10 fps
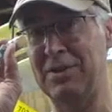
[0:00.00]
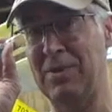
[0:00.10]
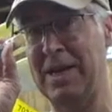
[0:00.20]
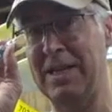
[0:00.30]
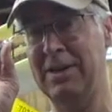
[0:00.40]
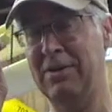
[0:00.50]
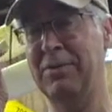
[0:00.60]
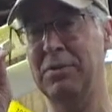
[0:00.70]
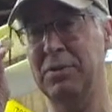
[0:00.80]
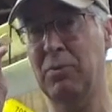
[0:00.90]
right here of
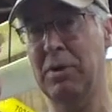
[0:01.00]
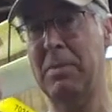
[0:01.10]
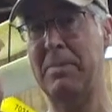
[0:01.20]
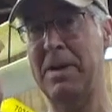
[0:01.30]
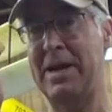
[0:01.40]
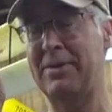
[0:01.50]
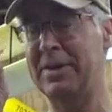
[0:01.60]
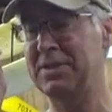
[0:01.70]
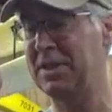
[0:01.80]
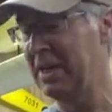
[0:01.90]
using one of my
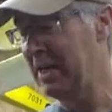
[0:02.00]
batteries,